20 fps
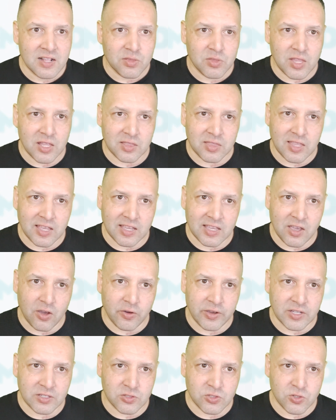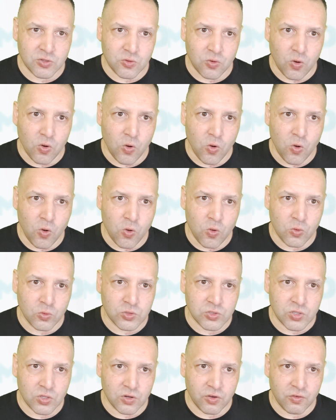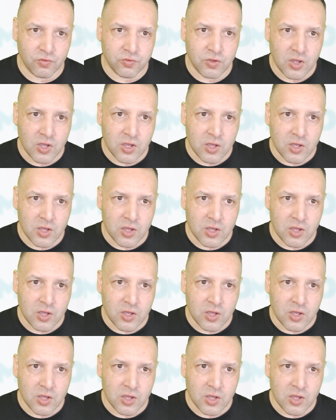that they're going to all sort of